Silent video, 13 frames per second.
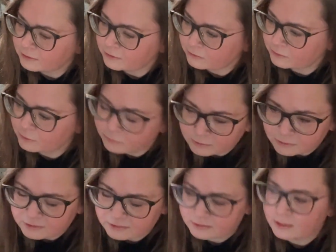
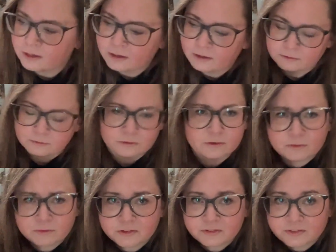novels
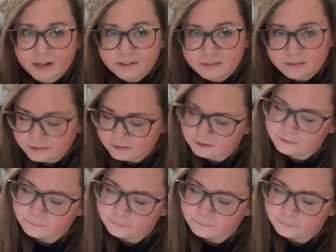for adults.